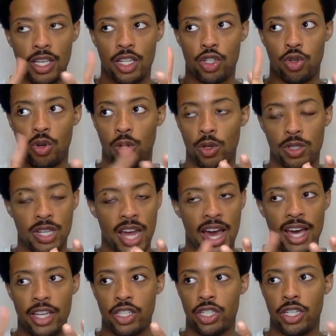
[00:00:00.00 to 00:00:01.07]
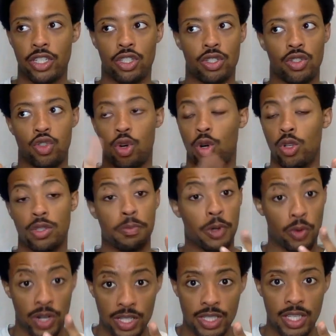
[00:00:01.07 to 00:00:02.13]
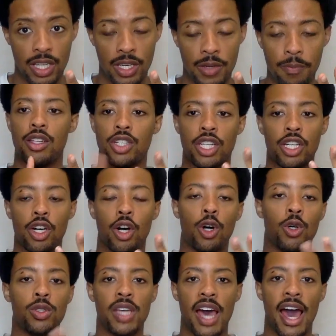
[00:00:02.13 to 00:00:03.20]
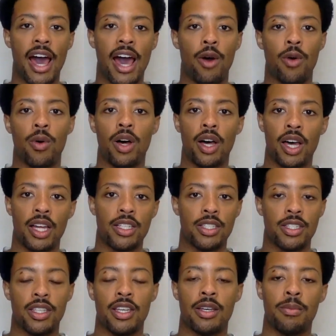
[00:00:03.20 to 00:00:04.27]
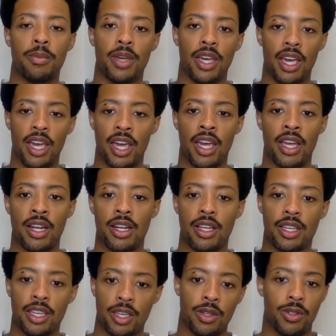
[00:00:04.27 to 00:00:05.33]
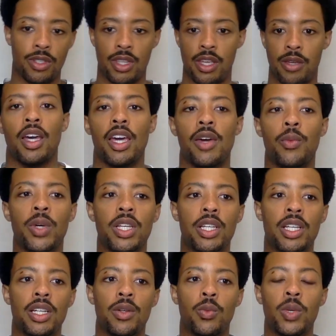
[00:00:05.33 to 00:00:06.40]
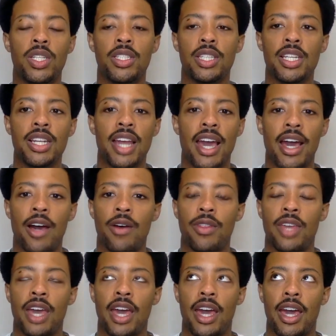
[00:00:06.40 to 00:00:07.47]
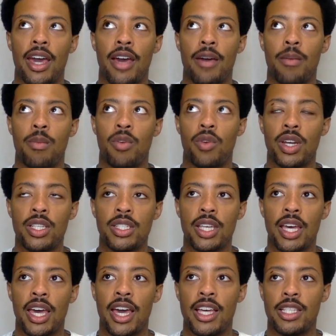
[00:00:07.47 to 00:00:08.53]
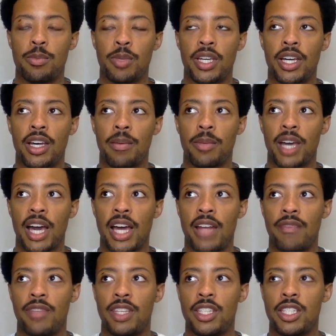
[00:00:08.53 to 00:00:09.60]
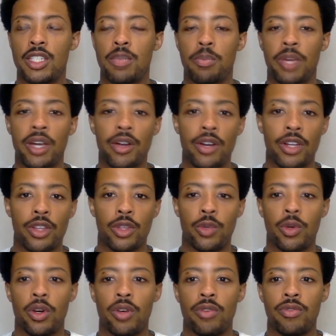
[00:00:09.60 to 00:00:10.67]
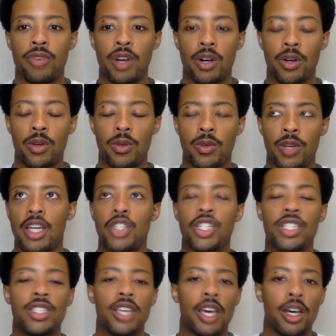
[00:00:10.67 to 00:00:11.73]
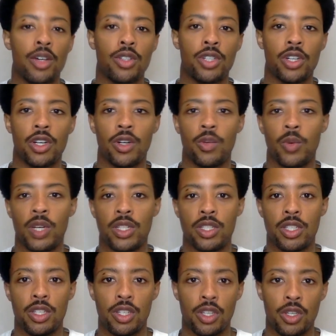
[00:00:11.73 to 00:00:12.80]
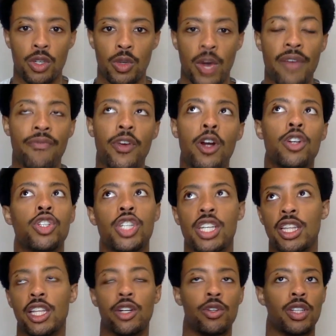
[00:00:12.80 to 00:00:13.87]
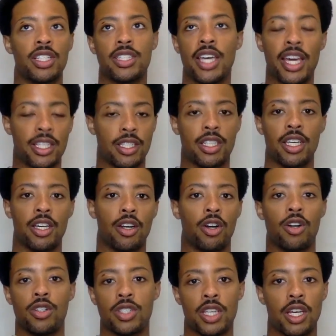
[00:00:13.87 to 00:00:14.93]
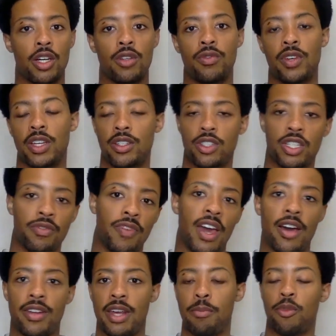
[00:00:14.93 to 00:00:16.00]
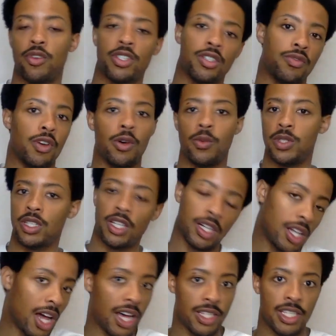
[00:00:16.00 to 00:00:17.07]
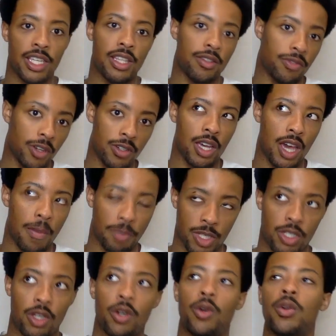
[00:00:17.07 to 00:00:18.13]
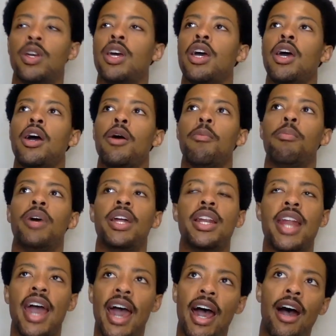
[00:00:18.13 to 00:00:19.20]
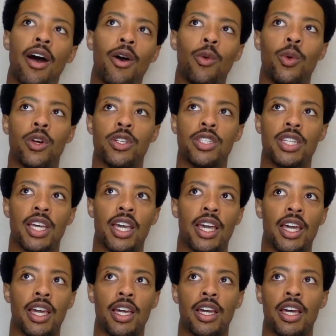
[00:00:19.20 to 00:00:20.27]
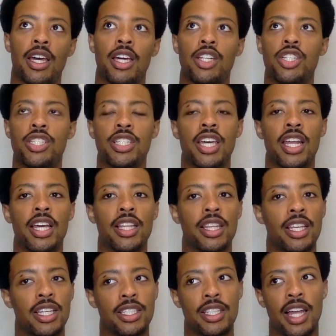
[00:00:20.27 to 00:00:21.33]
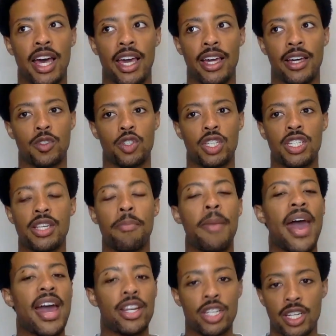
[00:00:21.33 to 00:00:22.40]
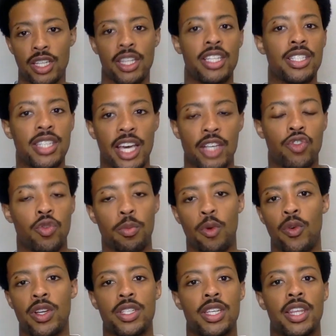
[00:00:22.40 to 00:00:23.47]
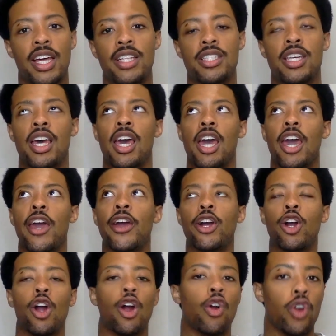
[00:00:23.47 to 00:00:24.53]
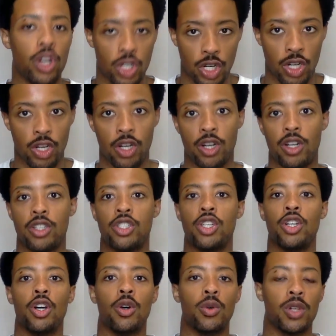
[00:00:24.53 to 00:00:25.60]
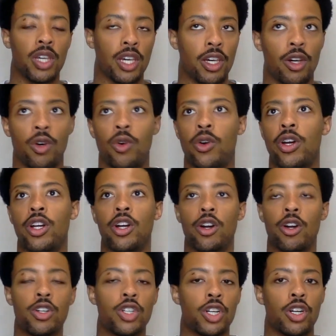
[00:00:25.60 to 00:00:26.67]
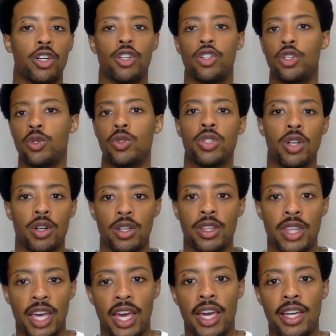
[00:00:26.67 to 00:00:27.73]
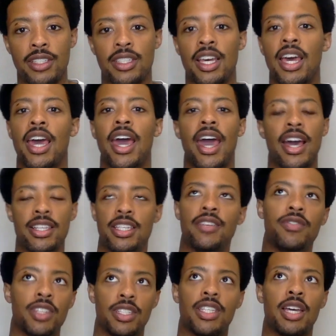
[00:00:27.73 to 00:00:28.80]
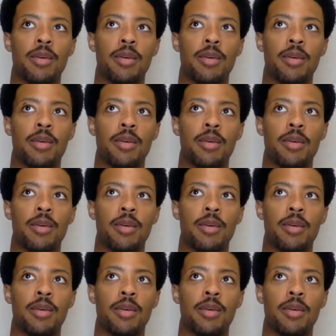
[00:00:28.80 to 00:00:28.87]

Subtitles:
trolls Marissa, she goes out, hunts them, and kills them. And we see now that Marissa has become kind of this spirit through her phone. She tells her what to do. At first, she literally texted herself, and she found that Marissa's phone was in the closet in the first episode. But now we're seeing she's getting these, she's imagining these texts from Marissa that's encouraging her to go kill or encouraging her to do certain things, as if to say